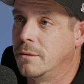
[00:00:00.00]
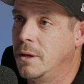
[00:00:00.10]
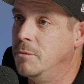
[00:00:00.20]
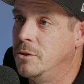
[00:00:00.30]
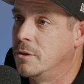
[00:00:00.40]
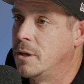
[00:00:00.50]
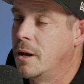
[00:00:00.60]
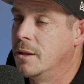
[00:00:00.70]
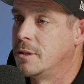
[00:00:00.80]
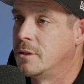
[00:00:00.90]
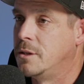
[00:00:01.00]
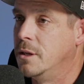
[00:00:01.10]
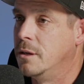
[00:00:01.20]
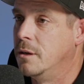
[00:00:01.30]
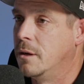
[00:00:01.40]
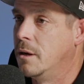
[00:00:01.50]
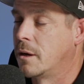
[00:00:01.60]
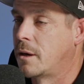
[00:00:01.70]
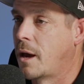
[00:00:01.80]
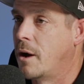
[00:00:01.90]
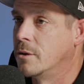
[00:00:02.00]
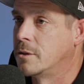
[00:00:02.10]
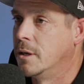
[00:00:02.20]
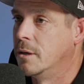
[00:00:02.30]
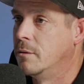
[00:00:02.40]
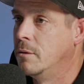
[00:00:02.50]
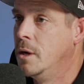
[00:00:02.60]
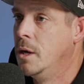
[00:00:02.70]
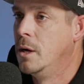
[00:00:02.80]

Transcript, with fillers: imagery unless it's in a carousel